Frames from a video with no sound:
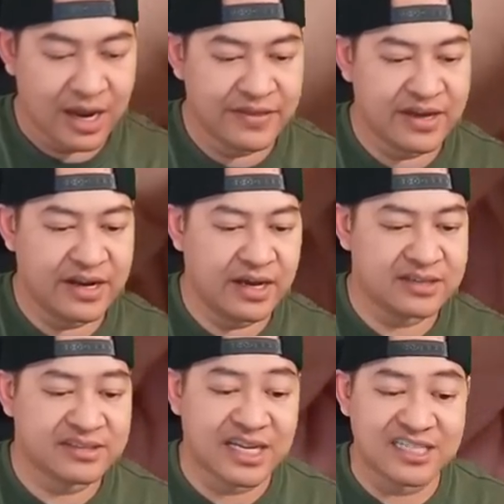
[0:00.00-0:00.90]
then
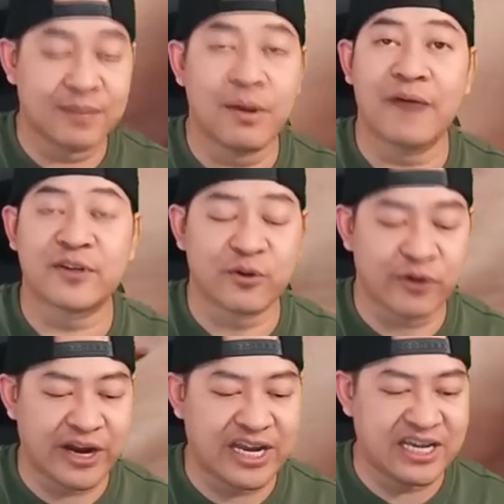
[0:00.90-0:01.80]
send some off to
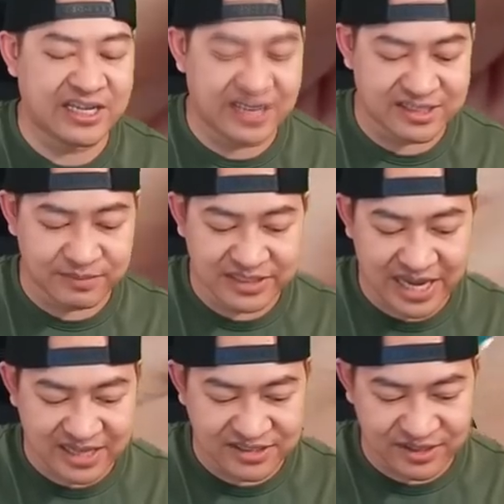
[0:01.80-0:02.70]
grading and get some
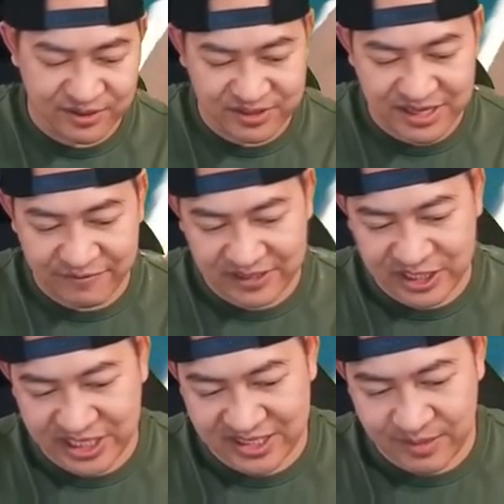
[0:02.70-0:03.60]
10s, there's definitely a
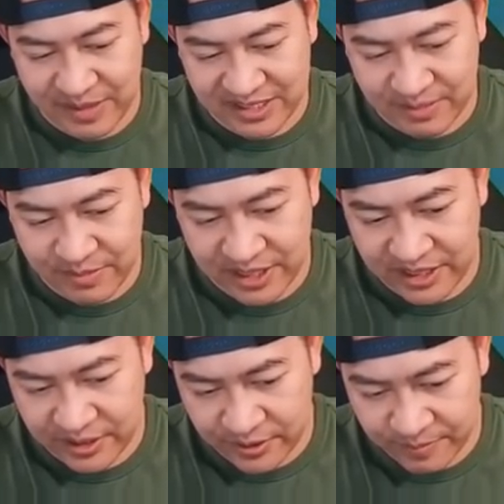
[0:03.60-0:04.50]
chance to make some money
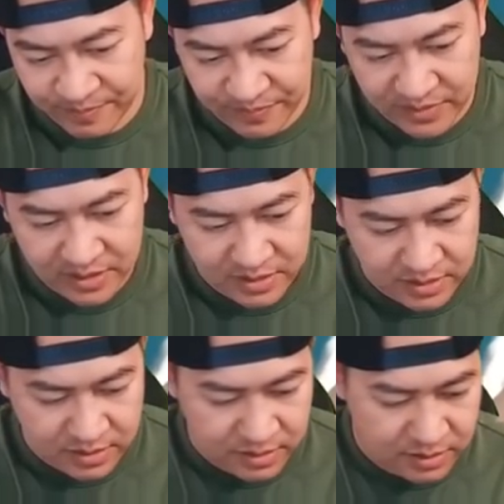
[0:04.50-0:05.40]
here.
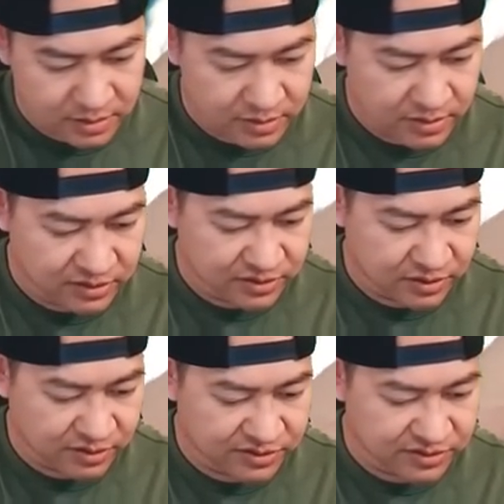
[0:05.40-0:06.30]
There's the
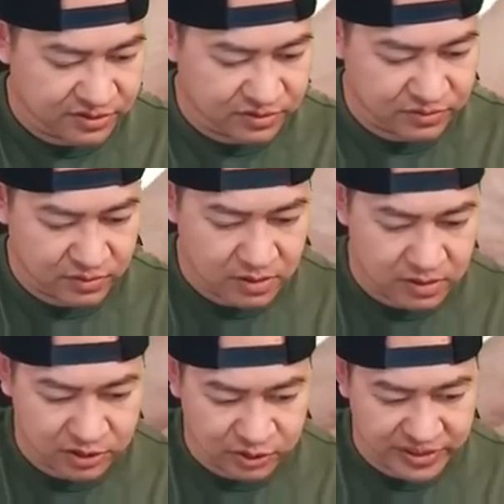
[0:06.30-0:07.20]
Carson
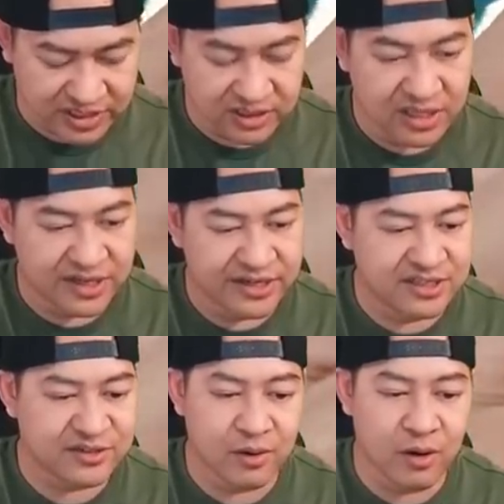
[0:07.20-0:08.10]
Strong, Drake
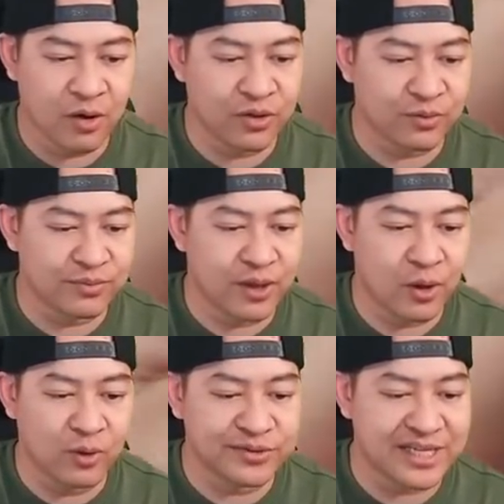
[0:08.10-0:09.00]
London. So all the
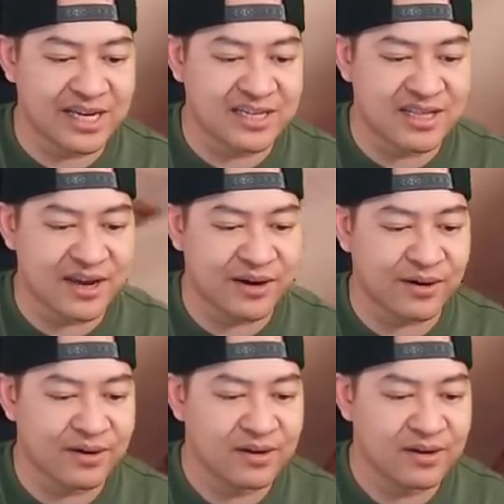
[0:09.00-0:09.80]
whole set is there.